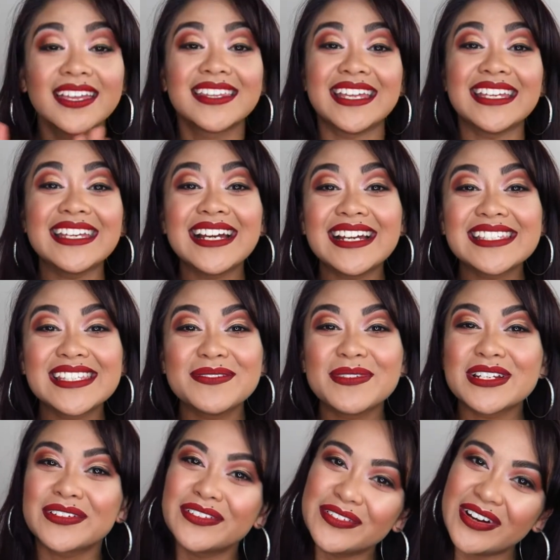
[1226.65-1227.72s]
Thank you guys so
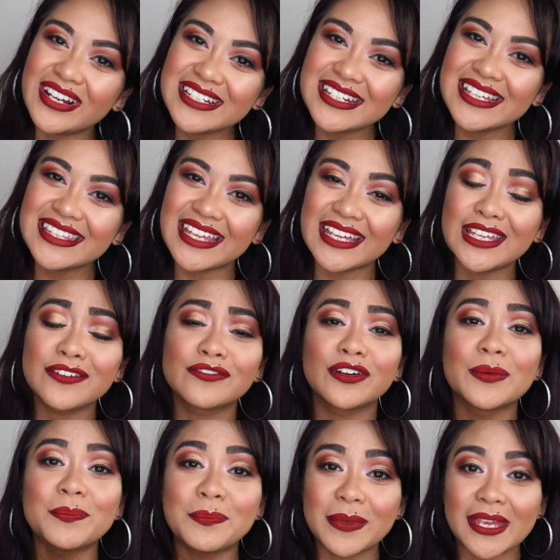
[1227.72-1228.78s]
much for watching. Thank you
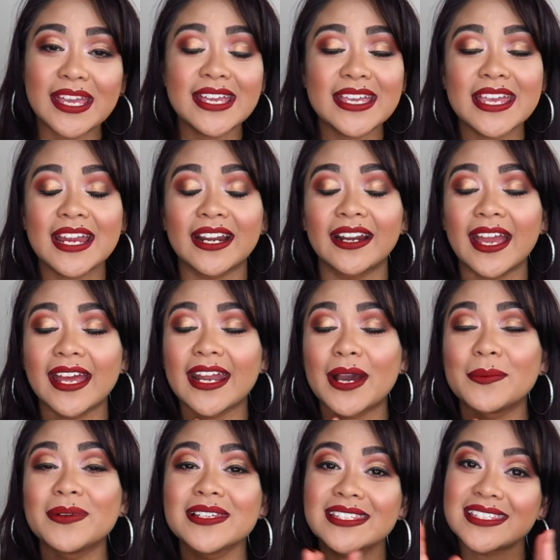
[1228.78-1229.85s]
for being here, and I
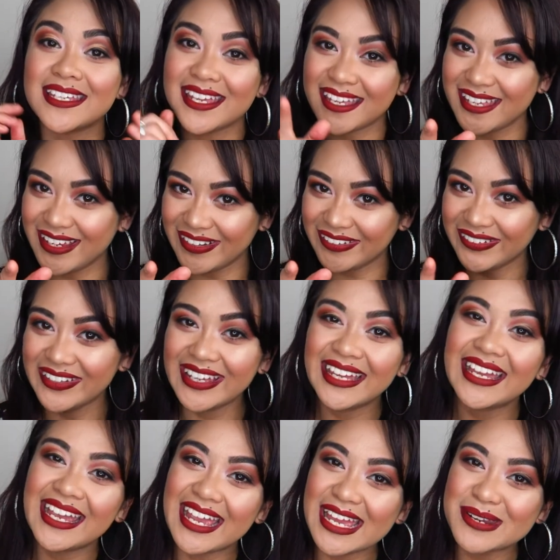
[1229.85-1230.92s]
will see you
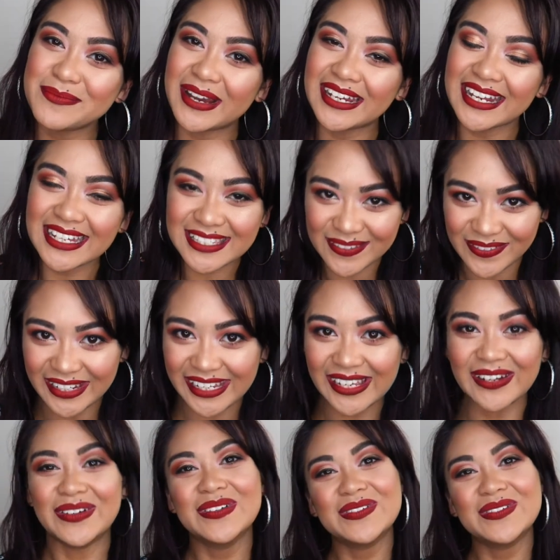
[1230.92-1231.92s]
in my next video.